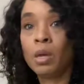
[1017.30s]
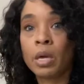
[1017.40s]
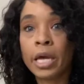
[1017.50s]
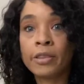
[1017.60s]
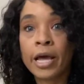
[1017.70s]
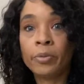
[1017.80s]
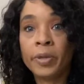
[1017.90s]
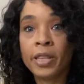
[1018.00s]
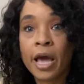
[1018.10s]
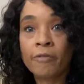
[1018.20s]
and that'll
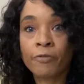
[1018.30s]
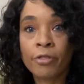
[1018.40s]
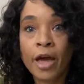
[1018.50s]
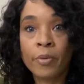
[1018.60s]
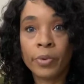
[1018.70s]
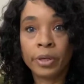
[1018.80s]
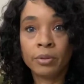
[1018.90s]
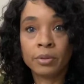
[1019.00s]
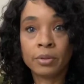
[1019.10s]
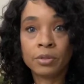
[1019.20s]
be that for that one.
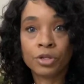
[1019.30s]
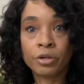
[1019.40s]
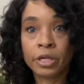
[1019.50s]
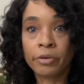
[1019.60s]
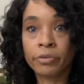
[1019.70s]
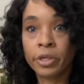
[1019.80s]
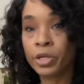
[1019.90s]
Turned out really